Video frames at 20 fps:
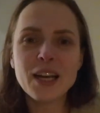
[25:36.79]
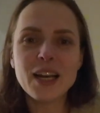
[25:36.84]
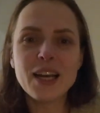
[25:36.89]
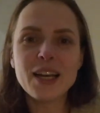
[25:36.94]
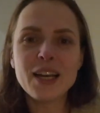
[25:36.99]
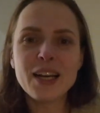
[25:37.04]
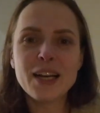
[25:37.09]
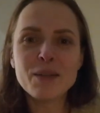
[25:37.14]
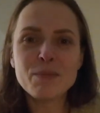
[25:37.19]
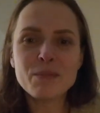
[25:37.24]

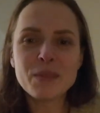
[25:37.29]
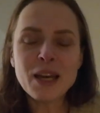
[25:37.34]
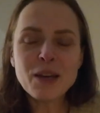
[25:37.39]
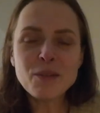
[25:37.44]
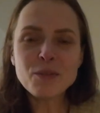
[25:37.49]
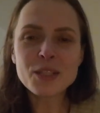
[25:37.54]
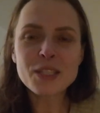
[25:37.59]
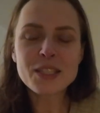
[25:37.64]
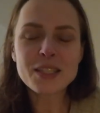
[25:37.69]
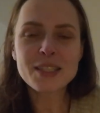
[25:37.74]
That
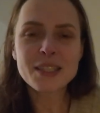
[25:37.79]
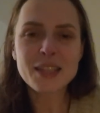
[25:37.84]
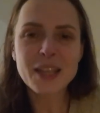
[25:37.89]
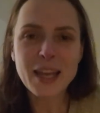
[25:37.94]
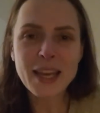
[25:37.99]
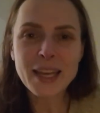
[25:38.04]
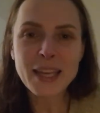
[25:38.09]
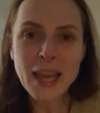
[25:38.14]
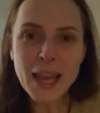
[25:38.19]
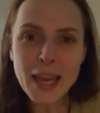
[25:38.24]
was,
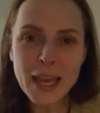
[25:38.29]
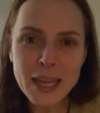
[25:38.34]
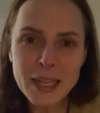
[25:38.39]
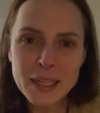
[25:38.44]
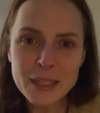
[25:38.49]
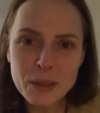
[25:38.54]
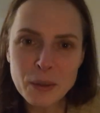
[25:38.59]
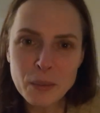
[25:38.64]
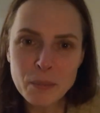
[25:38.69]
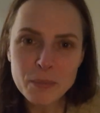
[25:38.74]

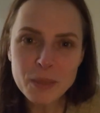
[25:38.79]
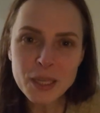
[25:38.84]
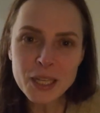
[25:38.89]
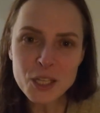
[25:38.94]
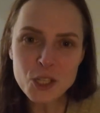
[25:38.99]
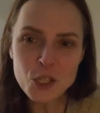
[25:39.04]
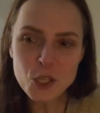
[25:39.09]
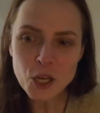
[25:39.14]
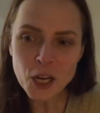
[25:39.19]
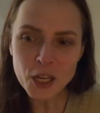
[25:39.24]
again,
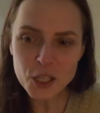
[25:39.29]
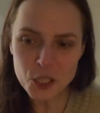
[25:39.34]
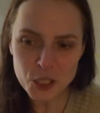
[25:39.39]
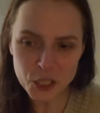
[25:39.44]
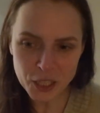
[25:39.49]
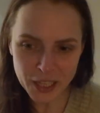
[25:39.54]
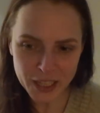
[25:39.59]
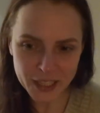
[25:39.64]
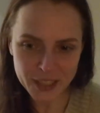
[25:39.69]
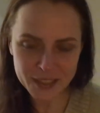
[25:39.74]
me
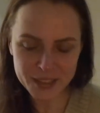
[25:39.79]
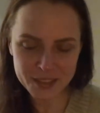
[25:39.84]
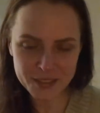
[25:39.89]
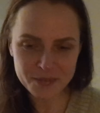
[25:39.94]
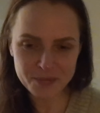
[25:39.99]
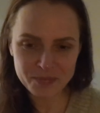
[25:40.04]
judging.